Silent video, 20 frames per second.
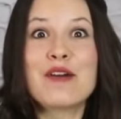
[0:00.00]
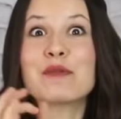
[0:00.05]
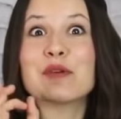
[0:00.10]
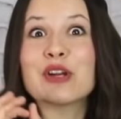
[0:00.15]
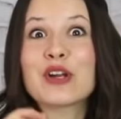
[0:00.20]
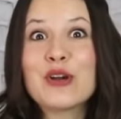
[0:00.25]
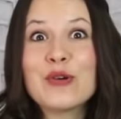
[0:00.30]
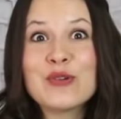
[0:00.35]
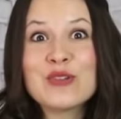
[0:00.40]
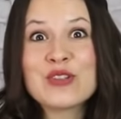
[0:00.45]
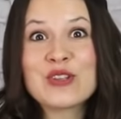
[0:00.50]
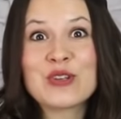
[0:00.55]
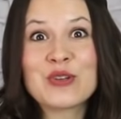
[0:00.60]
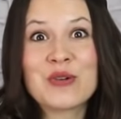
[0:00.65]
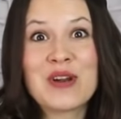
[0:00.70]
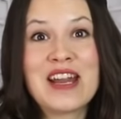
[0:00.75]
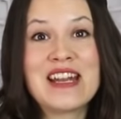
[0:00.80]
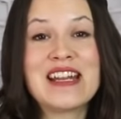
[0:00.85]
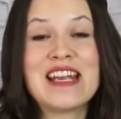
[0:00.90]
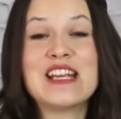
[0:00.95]
and we're going to
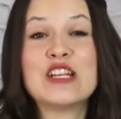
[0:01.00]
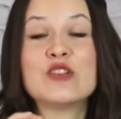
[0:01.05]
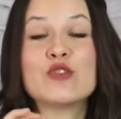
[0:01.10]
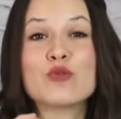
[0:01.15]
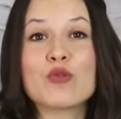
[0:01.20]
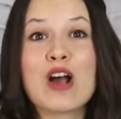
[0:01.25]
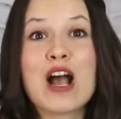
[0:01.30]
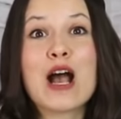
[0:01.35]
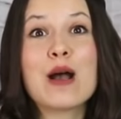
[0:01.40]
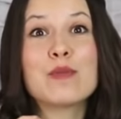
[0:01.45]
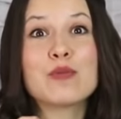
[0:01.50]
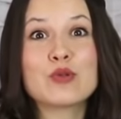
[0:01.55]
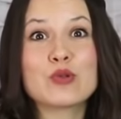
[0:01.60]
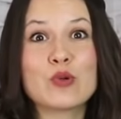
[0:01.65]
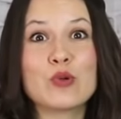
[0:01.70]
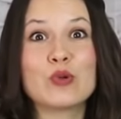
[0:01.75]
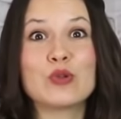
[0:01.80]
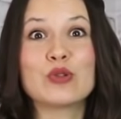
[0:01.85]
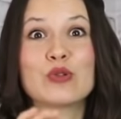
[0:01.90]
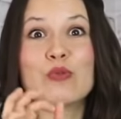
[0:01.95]
create a a drop
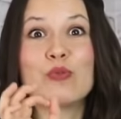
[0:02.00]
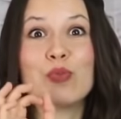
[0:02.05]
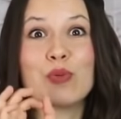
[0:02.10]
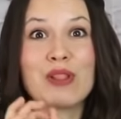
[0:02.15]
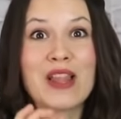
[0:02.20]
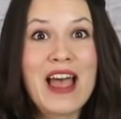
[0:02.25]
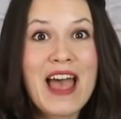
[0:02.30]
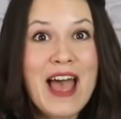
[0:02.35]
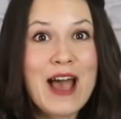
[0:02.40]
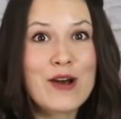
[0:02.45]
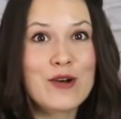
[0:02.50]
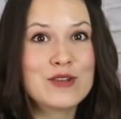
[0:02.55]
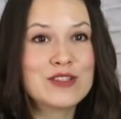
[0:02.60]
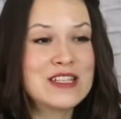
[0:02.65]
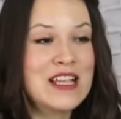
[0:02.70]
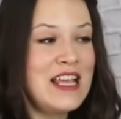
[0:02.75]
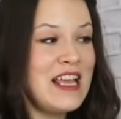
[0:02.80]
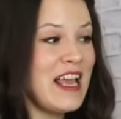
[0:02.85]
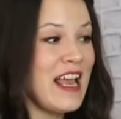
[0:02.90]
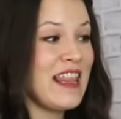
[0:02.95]
shoulder blouse